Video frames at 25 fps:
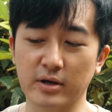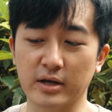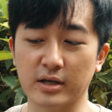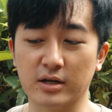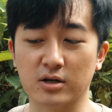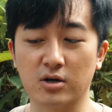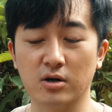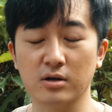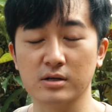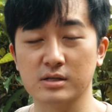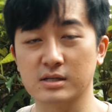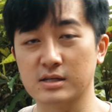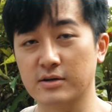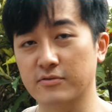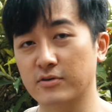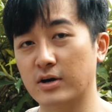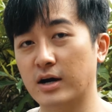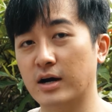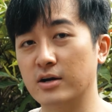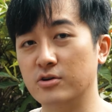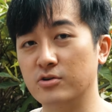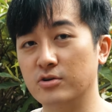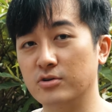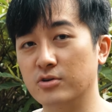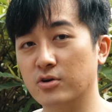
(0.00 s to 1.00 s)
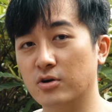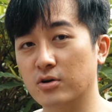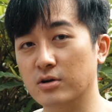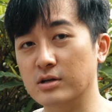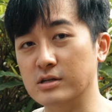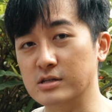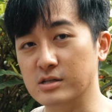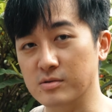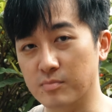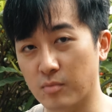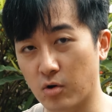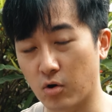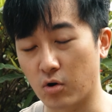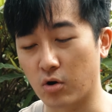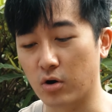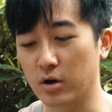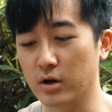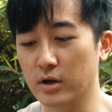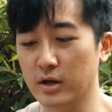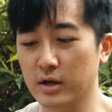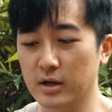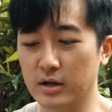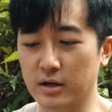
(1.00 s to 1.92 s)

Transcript: it costs $700 more.